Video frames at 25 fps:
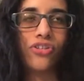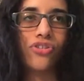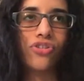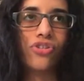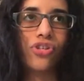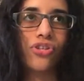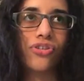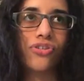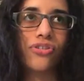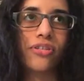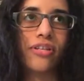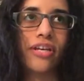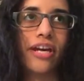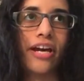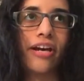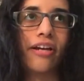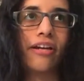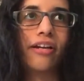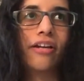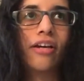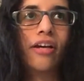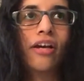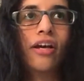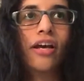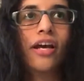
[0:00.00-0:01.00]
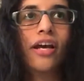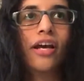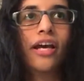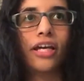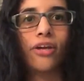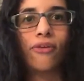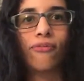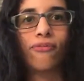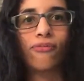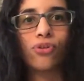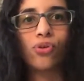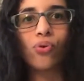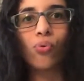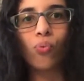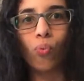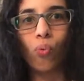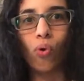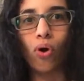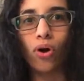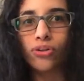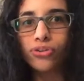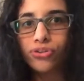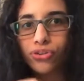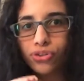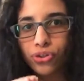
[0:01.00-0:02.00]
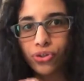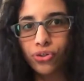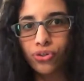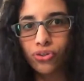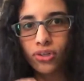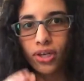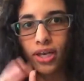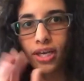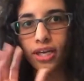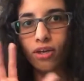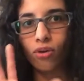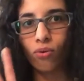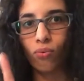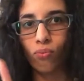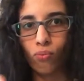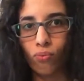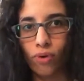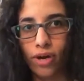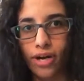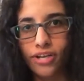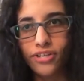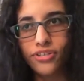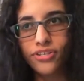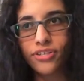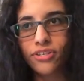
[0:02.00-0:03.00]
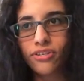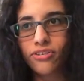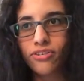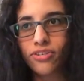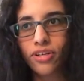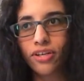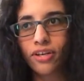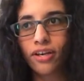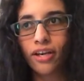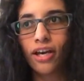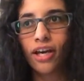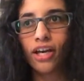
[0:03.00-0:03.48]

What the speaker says: It's just that if you want to take risks,